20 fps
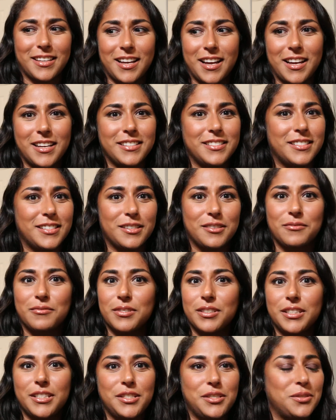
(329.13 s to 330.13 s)
I didn't
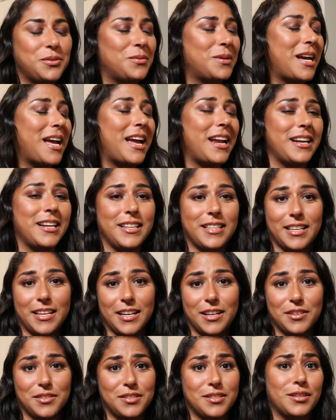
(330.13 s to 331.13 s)
really do anything
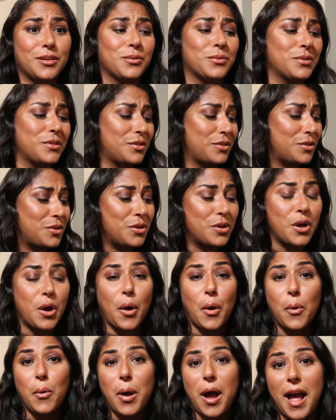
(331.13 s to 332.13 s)
else. There was
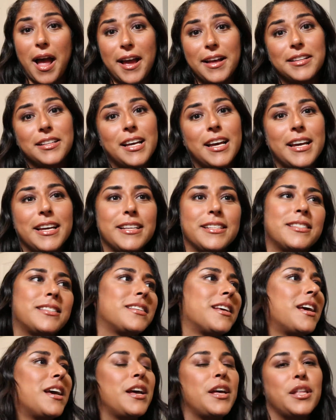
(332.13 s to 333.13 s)
no
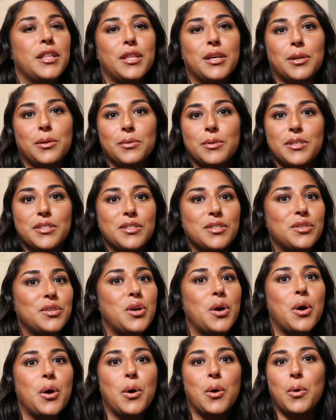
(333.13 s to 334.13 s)
highlights. There was
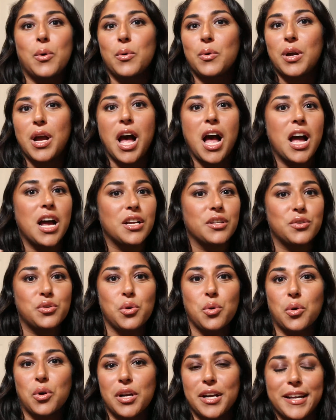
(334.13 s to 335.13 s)
no
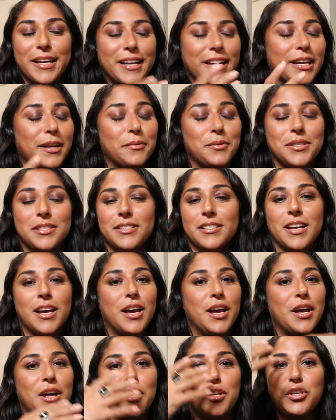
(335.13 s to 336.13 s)
contouring. It was
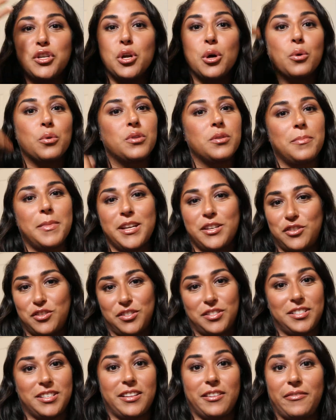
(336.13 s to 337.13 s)
no
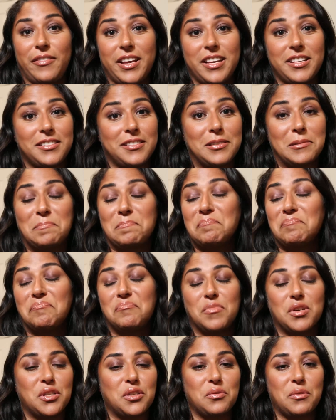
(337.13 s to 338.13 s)
dimension to the face
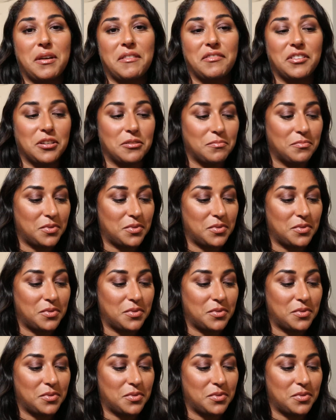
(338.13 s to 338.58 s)
whatsoever.